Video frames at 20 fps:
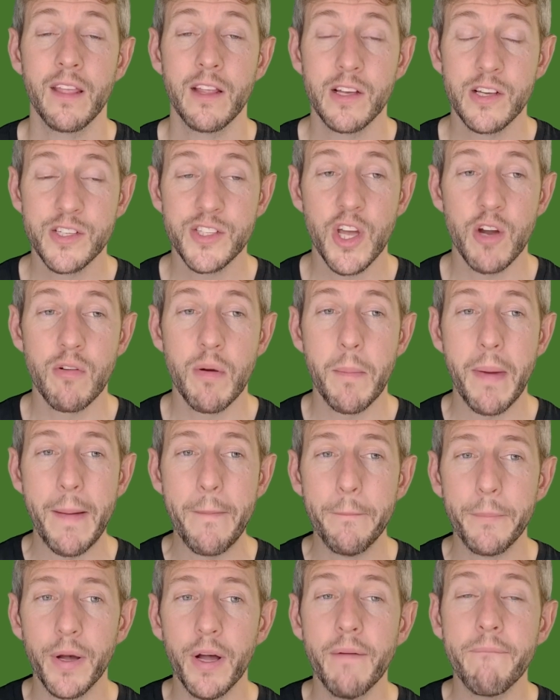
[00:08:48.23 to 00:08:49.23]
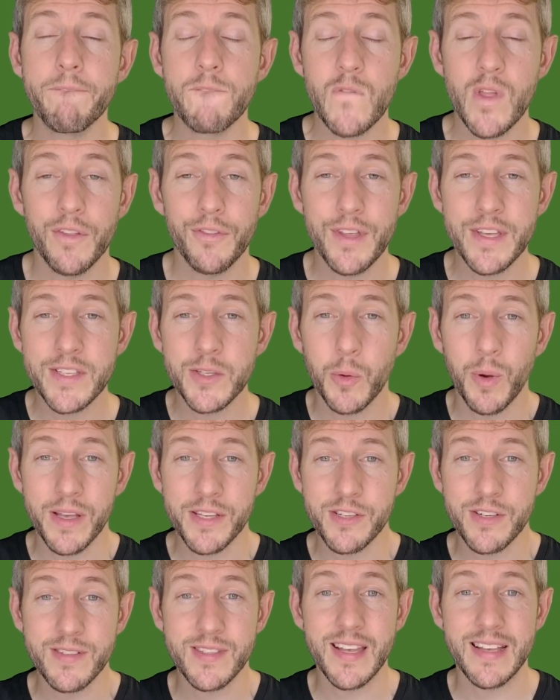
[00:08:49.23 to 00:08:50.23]
So remember, this
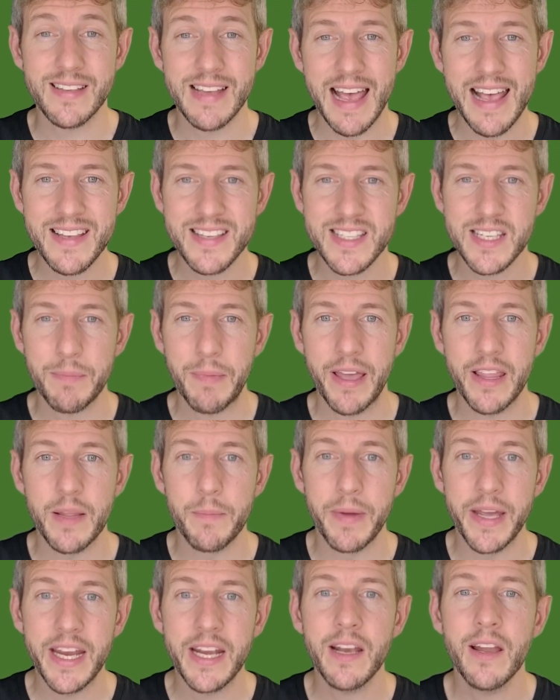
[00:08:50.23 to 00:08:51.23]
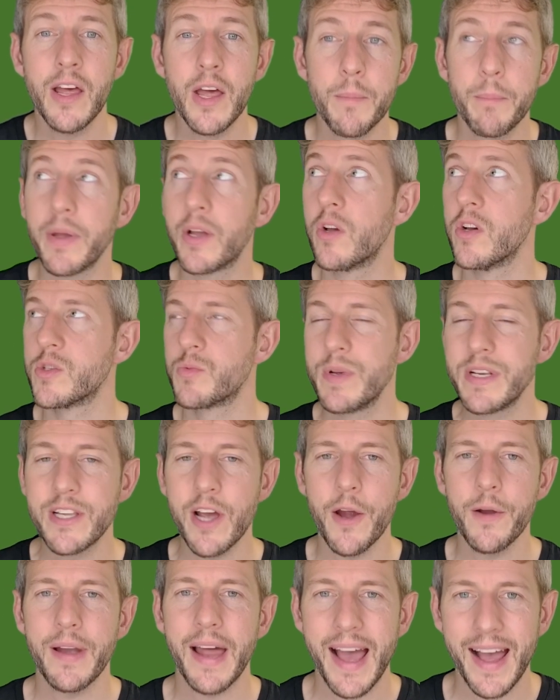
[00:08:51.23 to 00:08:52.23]
question says estimate the mean because we
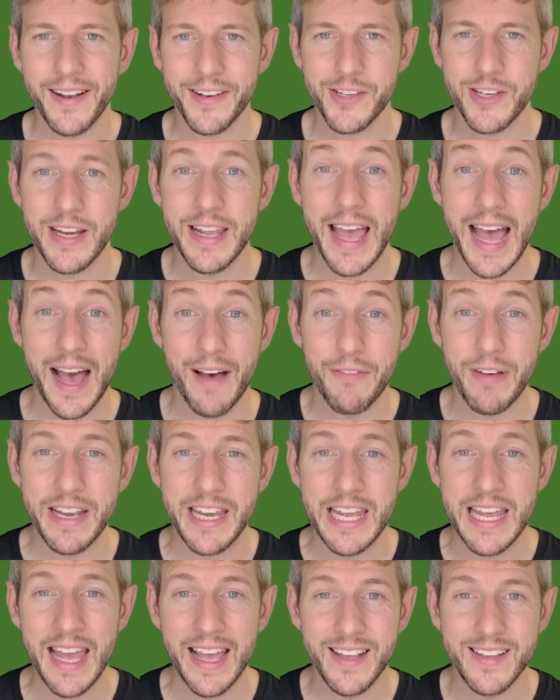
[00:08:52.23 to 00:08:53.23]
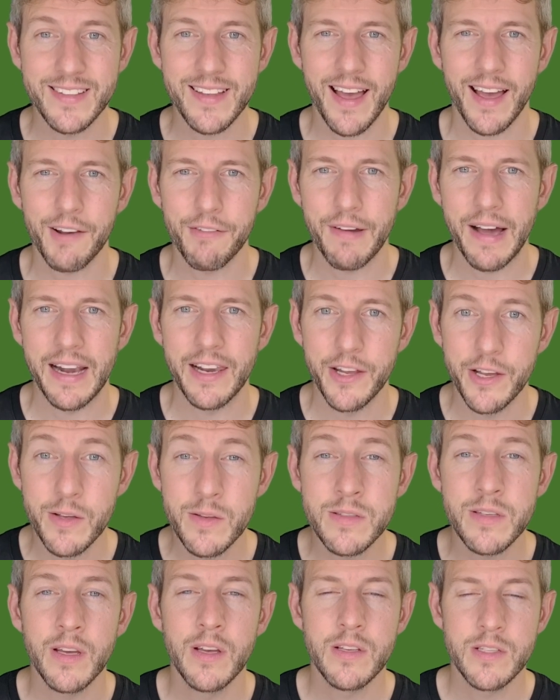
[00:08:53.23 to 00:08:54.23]
don't actually have any exact
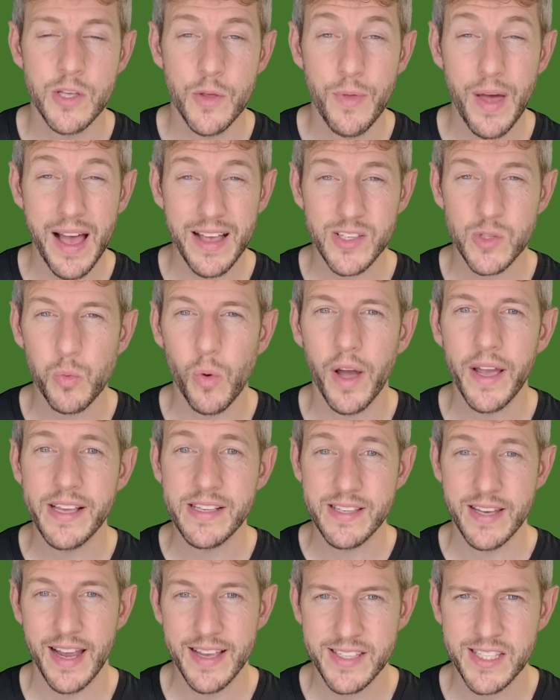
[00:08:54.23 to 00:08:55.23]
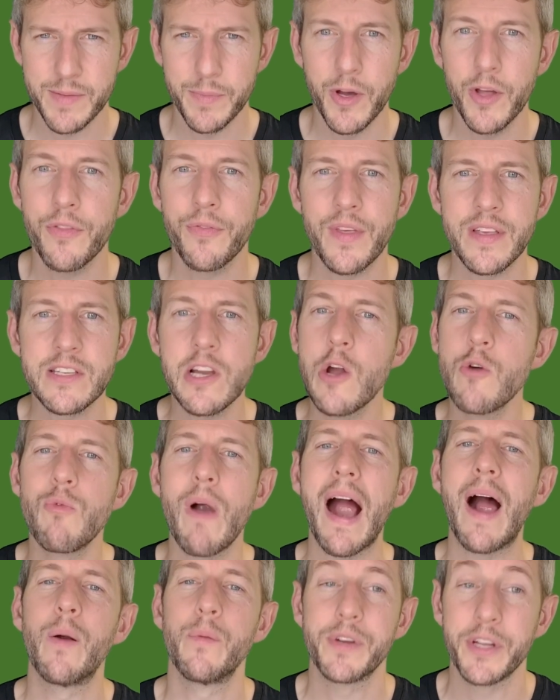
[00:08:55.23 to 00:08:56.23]
values, so that's why it's an estimate. There's no
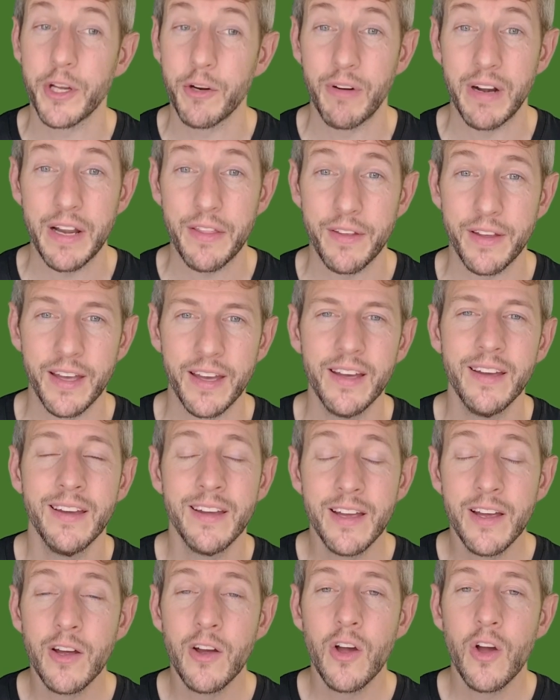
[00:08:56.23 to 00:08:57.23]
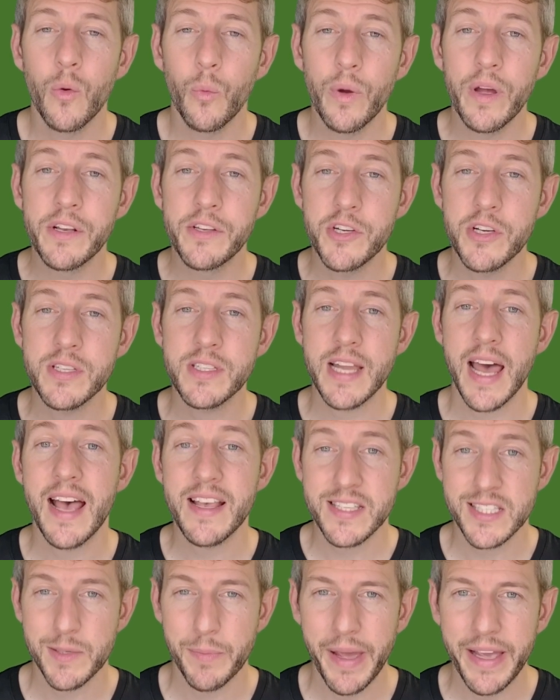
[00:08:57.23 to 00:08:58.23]
rounding or anything here. We're just
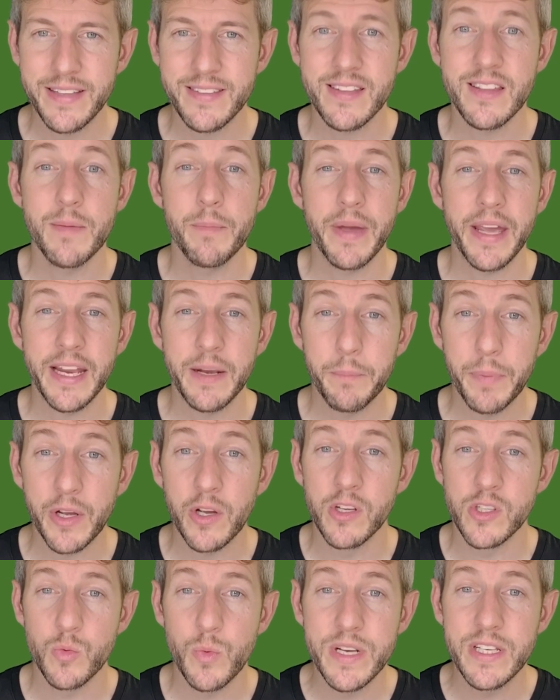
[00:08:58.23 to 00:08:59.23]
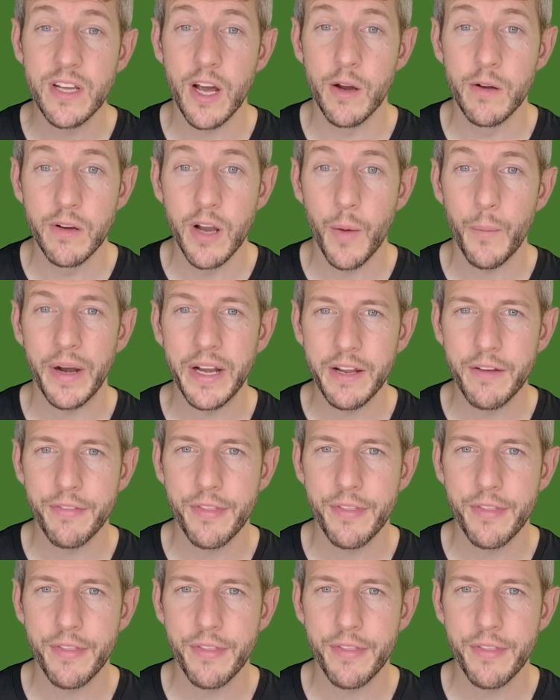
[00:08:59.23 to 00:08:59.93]
estimating the mean because we don't know any of